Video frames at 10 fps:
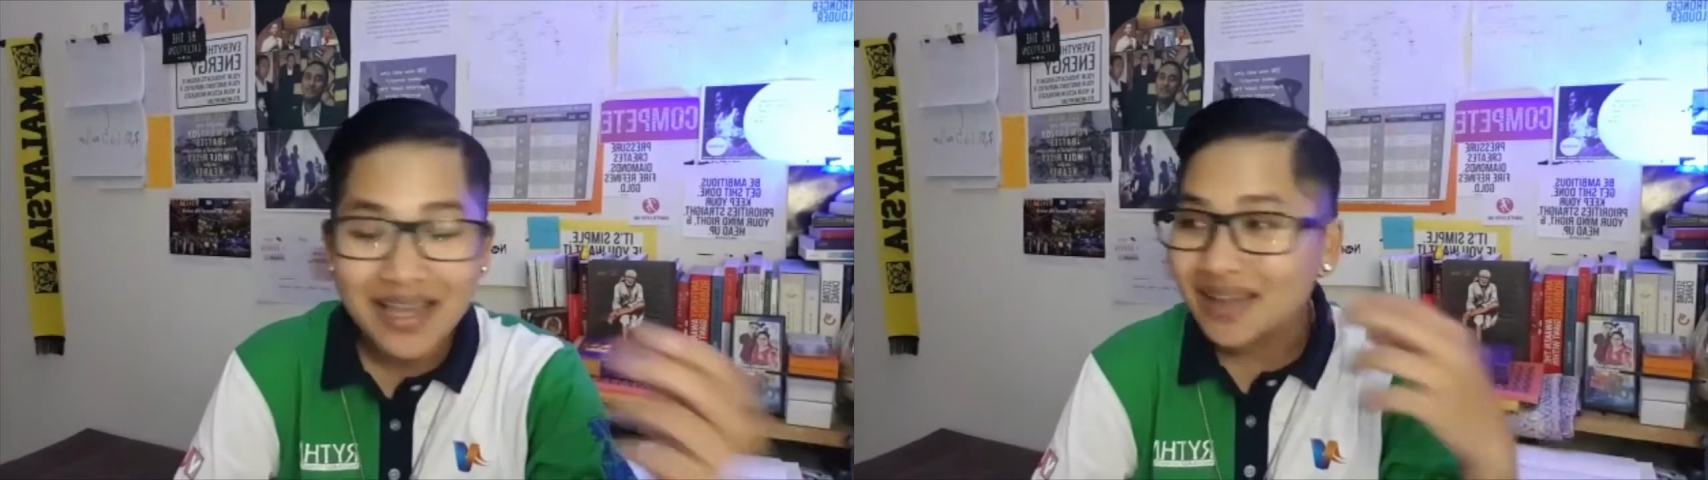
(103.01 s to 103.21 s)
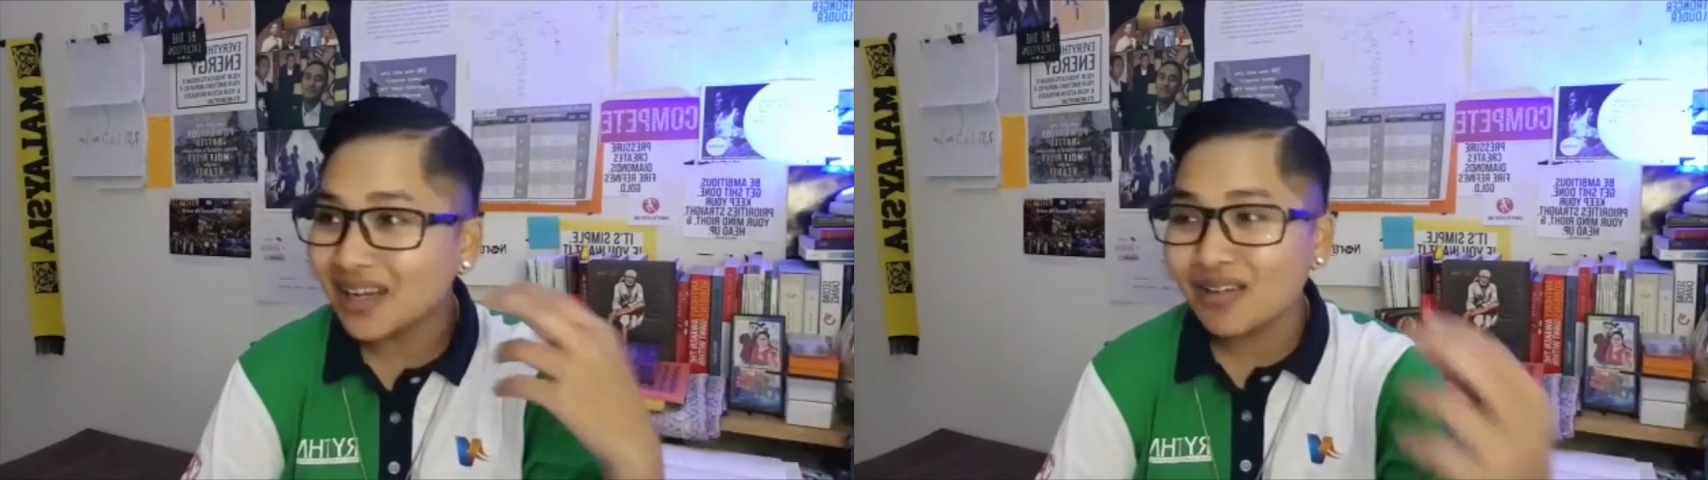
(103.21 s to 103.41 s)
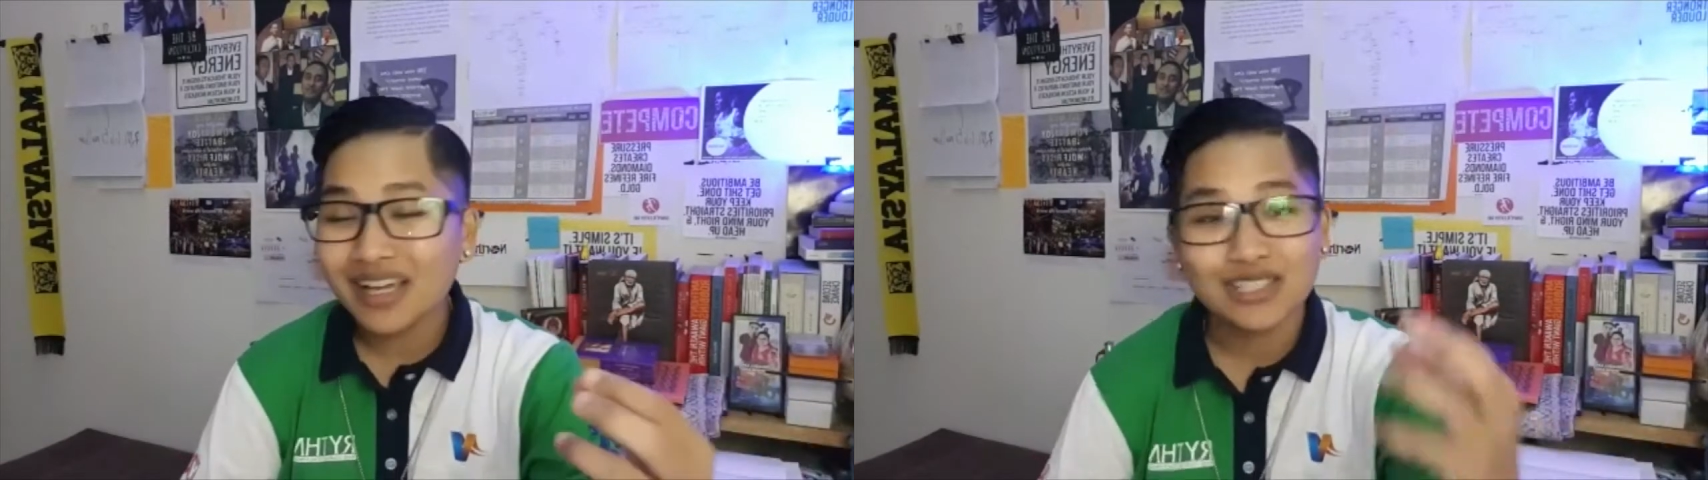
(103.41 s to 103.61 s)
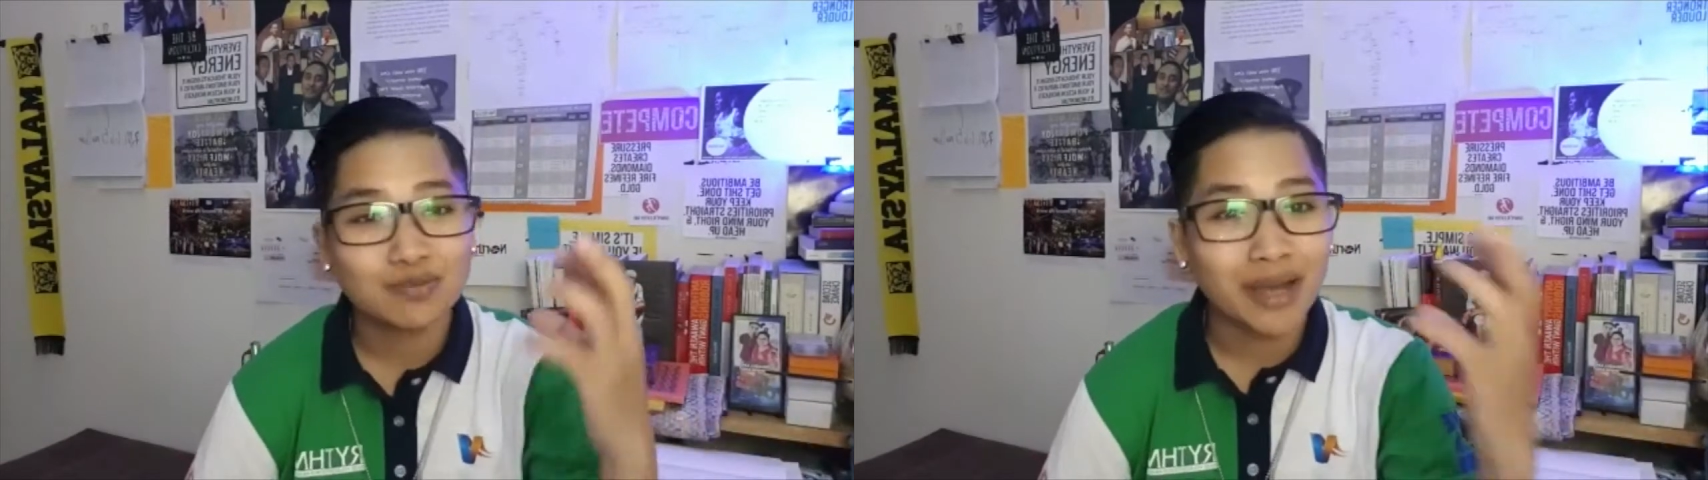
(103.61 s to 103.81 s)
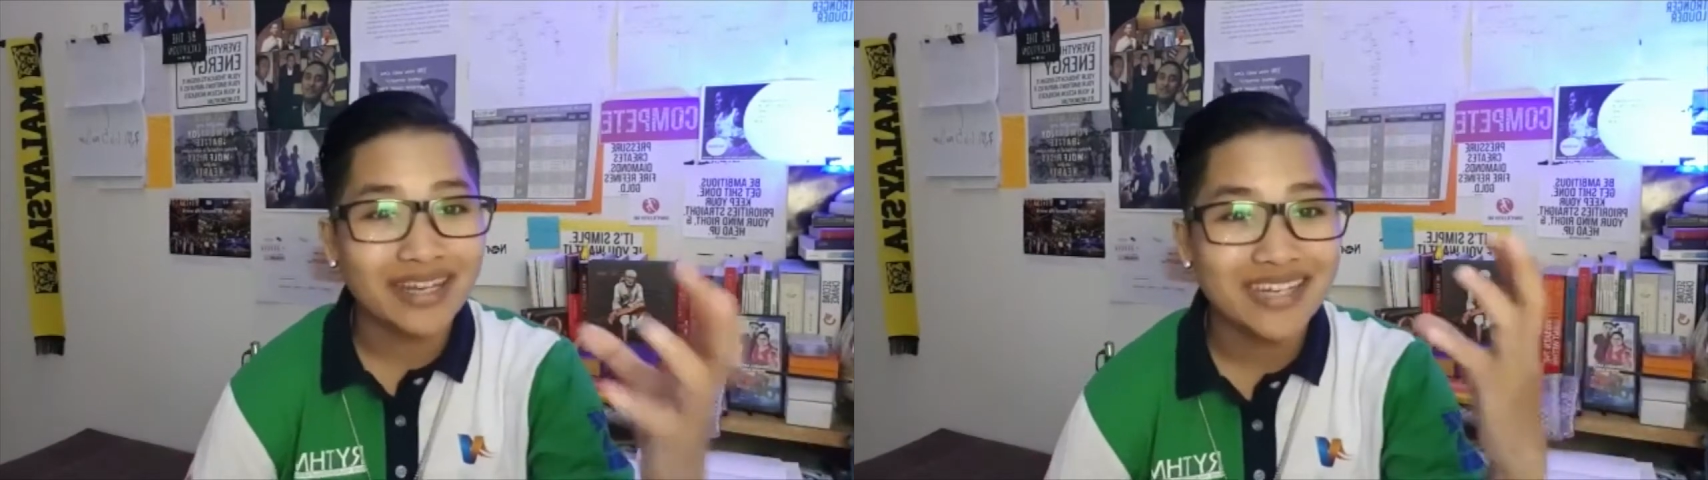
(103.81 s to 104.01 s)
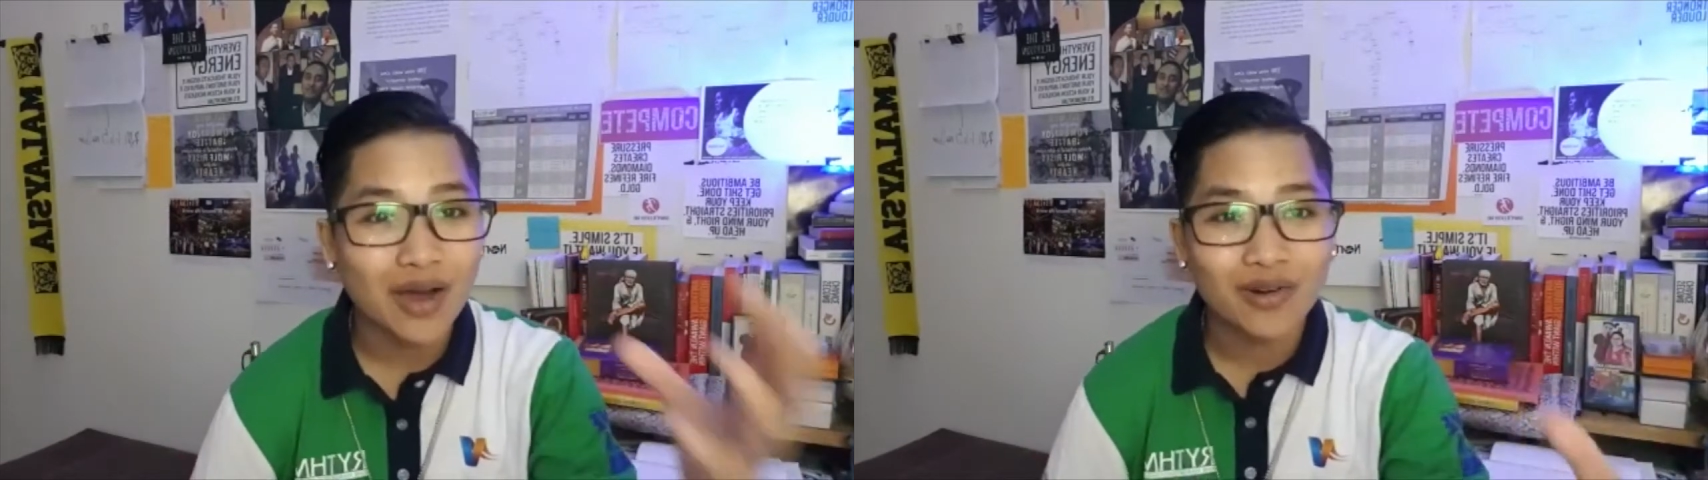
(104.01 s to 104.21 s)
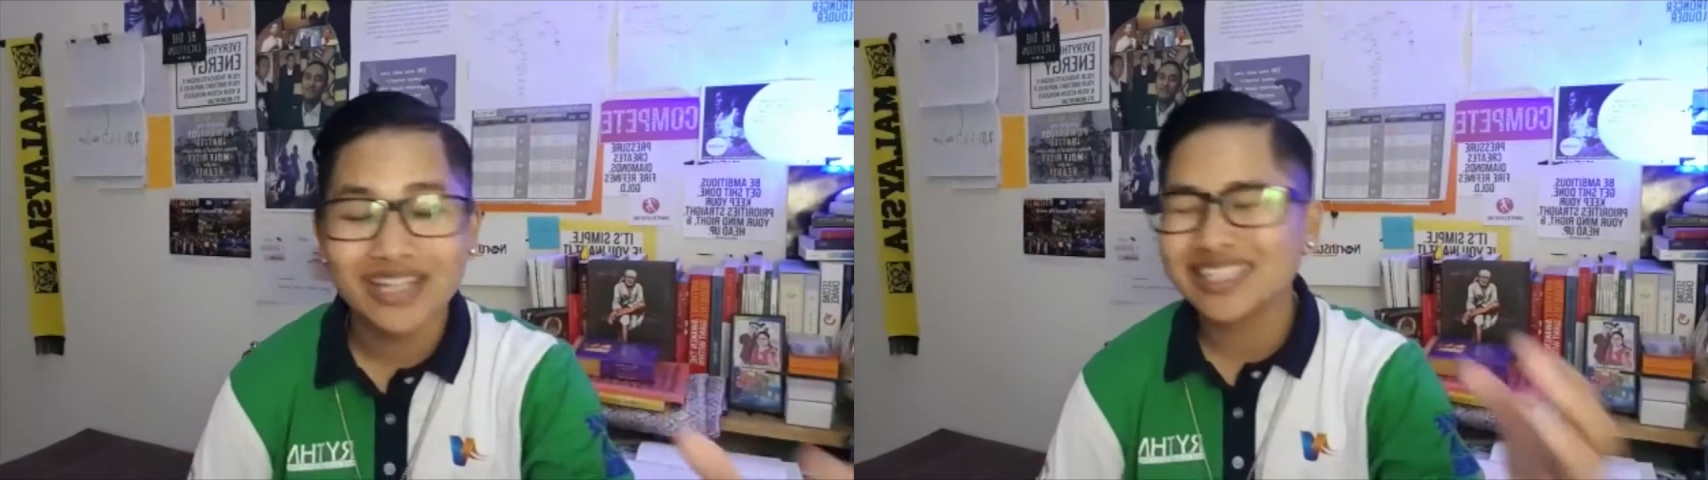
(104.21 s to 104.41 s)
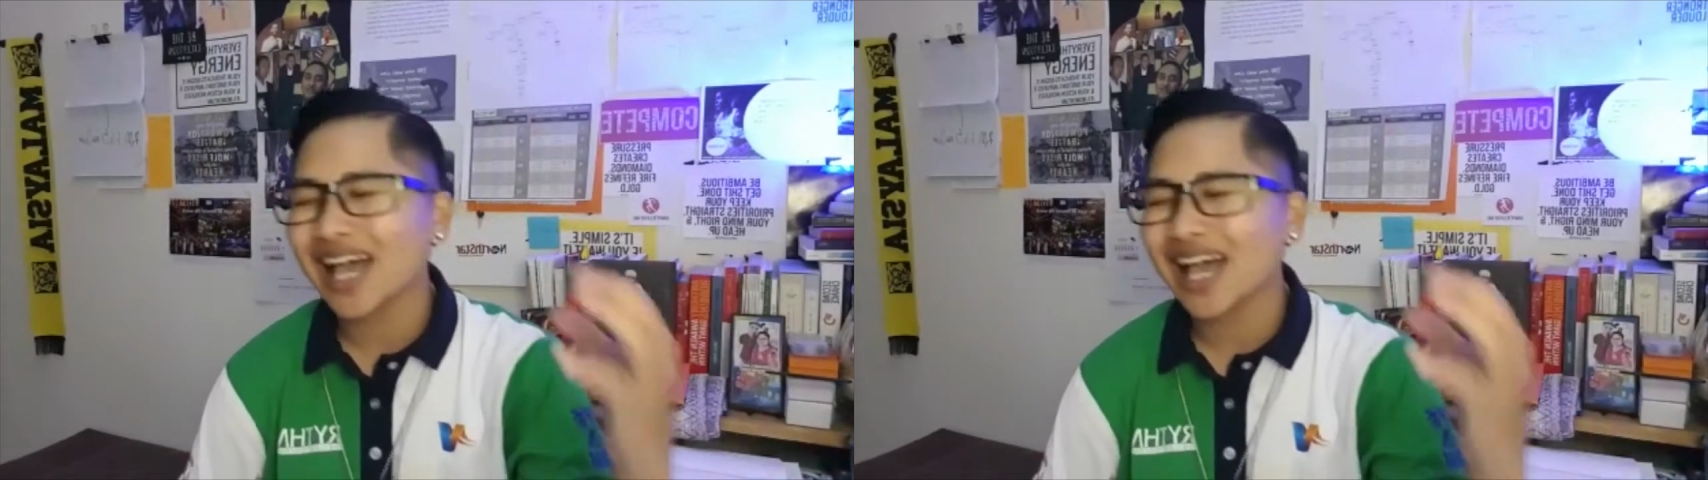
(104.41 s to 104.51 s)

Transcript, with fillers: Now guys, my downlines